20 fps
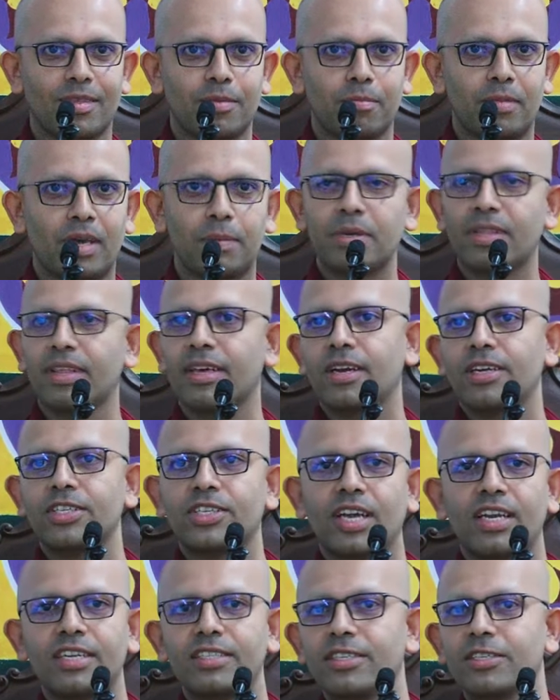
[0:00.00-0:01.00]
Maybe there are
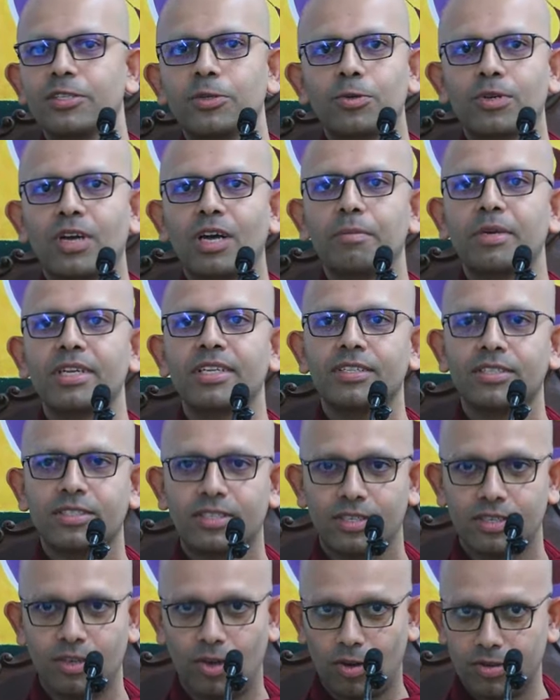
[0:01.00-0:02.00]
janitors who come in
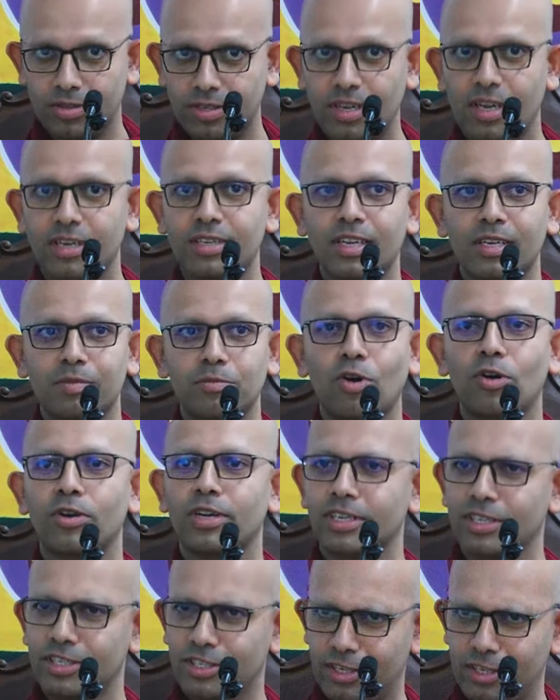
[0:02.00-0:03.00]
on Sunday
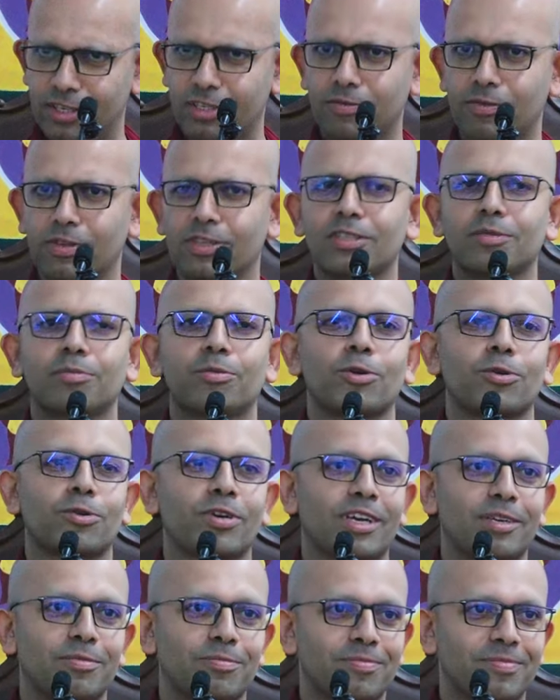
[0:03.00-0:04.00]
morning just for this
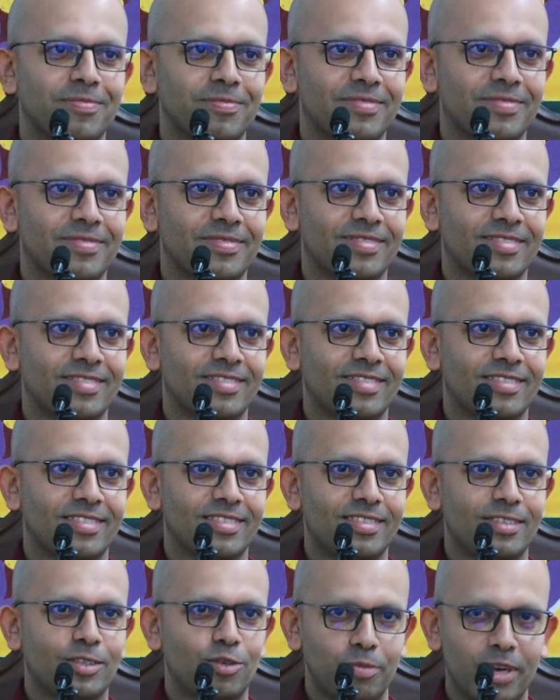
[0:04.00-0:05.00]
program
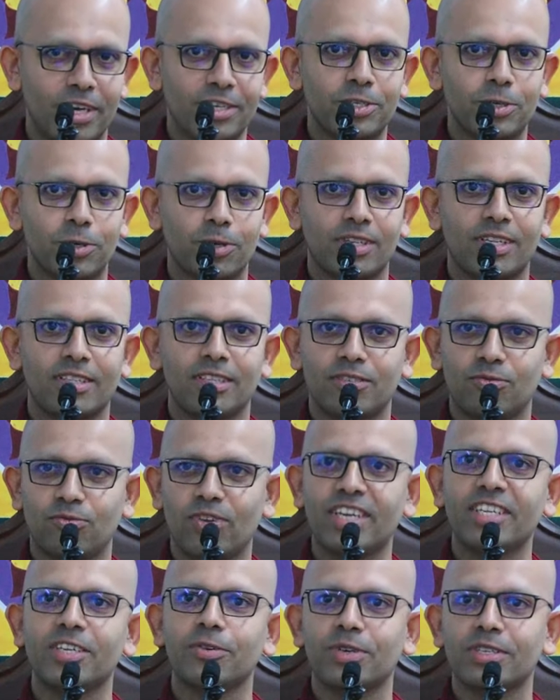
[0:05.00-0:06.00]
to make sure that this
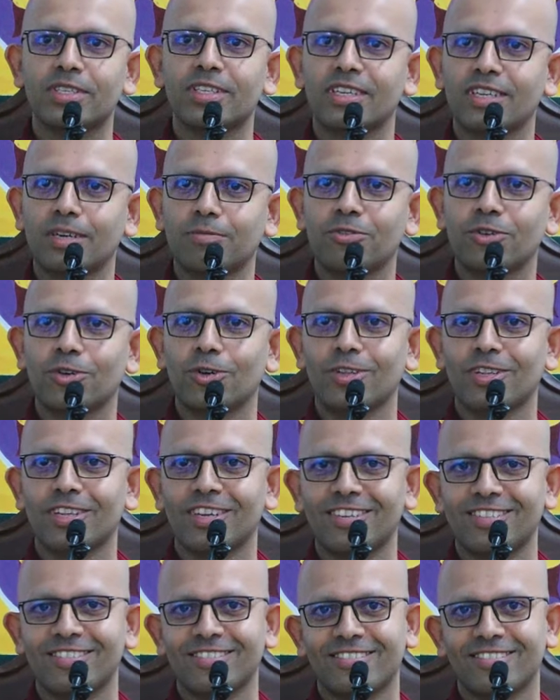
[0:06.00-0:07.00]
venue is set up for all
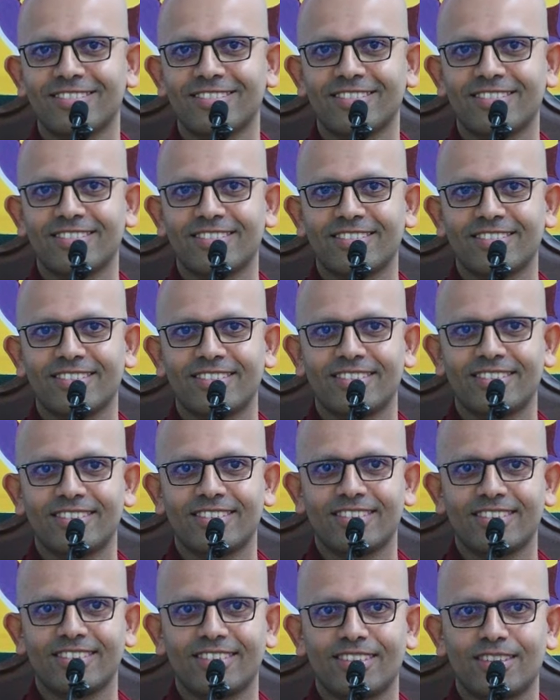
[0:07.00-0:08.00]
that.
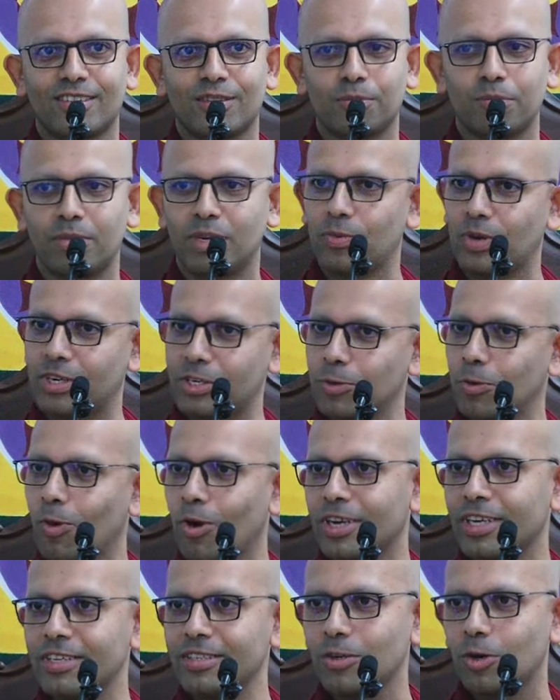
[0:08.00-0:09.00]
But when you
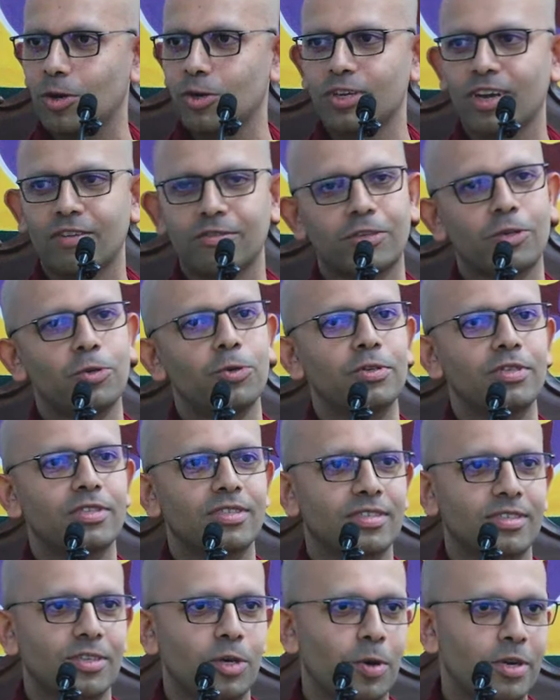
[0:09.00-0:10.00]
walk in, all you have to do
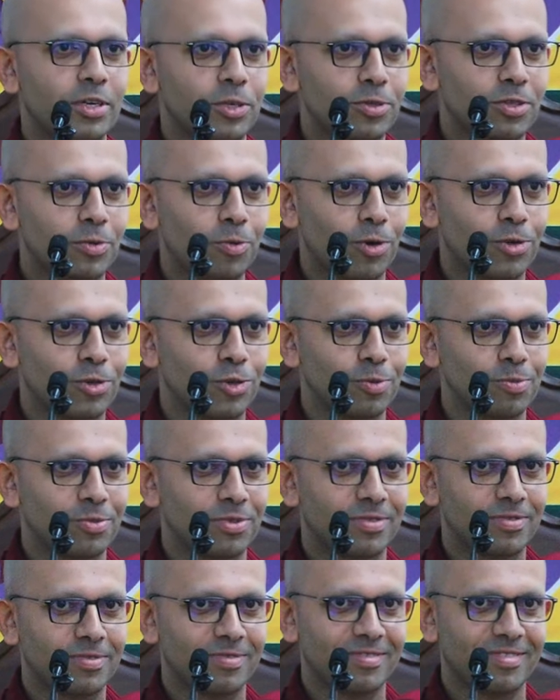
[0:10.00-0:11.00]
is go and use the
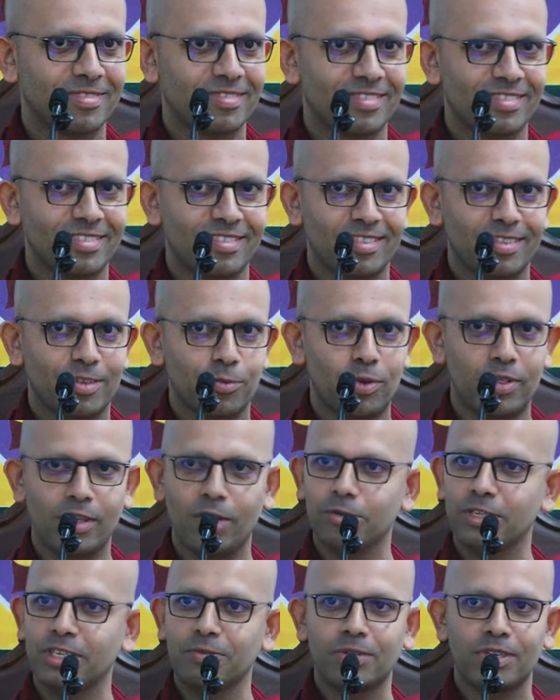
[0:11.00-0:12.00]
washrooms
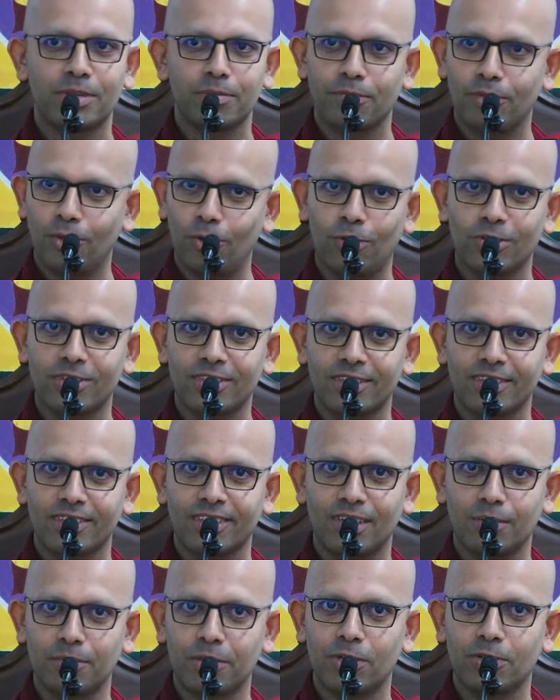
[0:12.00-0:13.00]
without even a thought
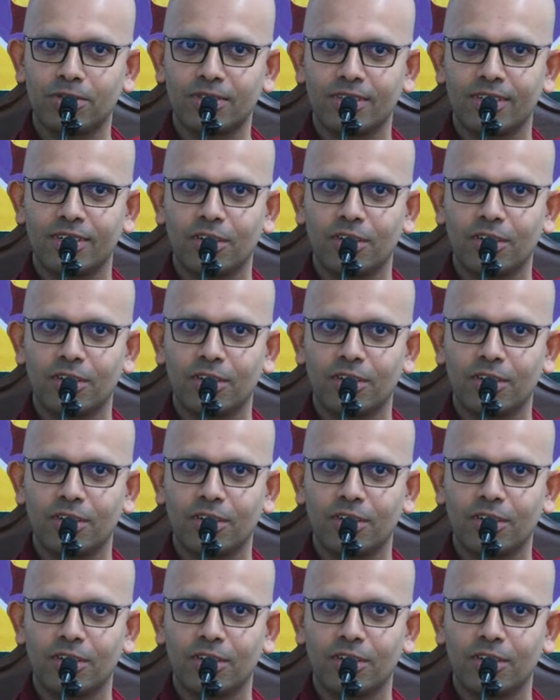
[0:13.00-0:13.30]
about,